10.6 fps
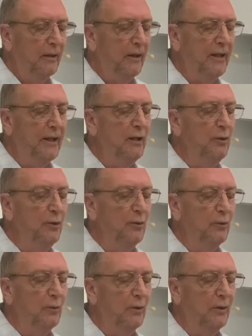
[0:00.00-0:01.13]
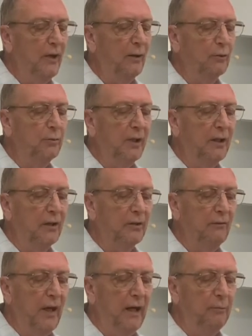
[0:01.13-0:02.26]
that he knew that it was because
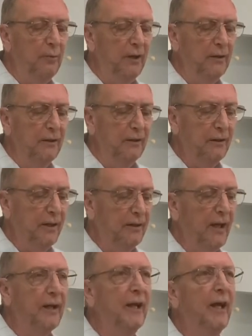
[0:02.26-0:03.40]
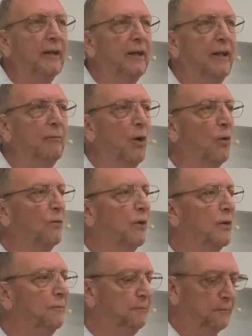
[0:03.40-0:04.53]
of envy that they had handed him over.